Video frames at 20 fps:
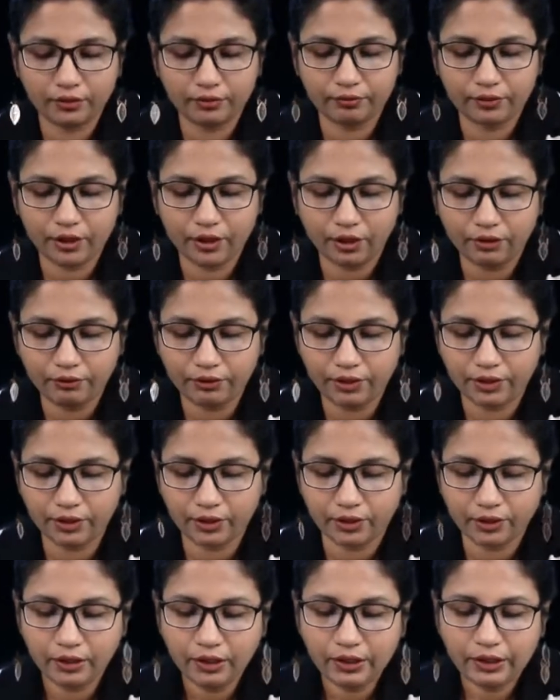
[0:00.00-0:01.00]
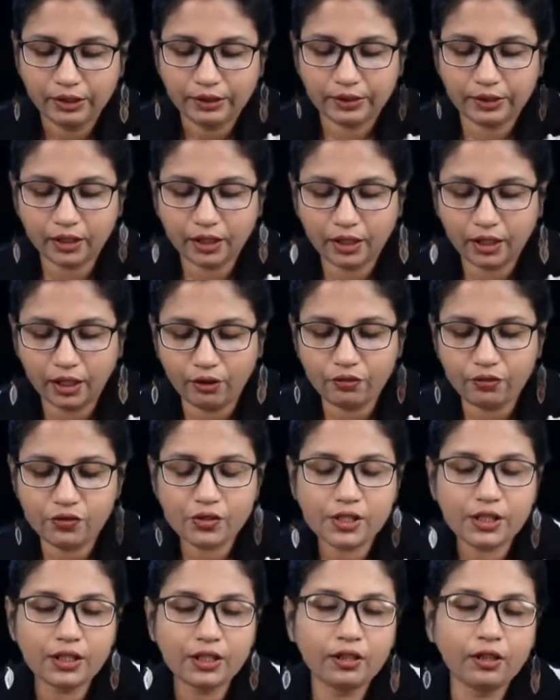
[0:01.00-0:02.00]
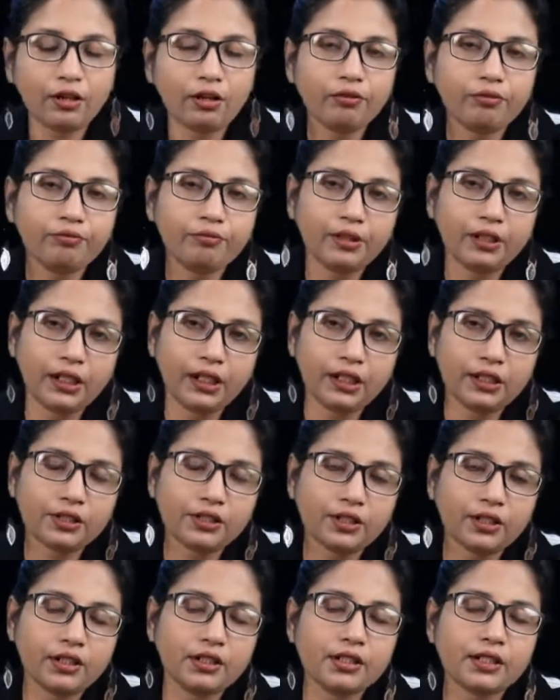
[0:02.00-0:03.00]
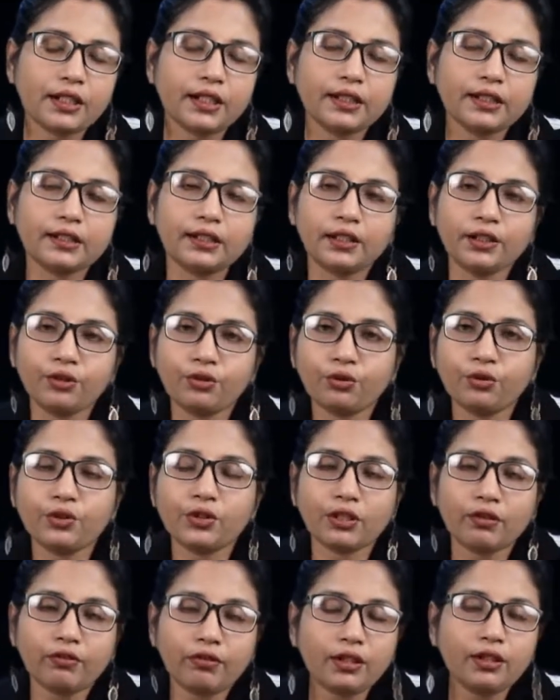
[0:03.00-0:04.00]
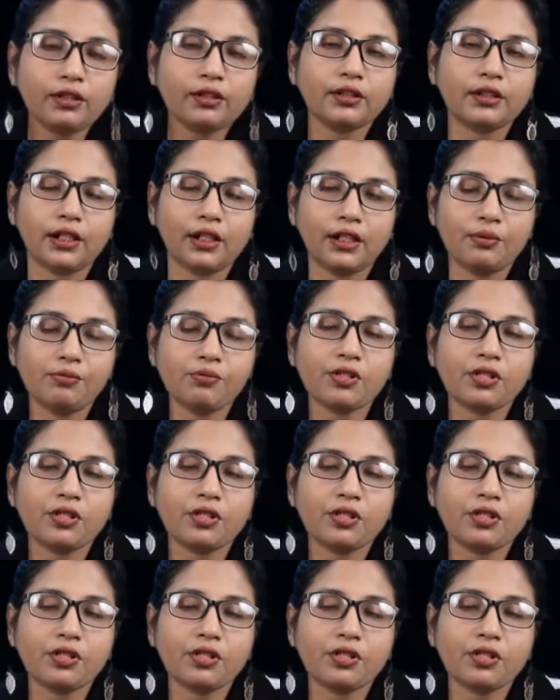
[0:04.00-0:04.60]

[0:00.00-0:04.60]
governor. The Council of Ministers, as I told several times,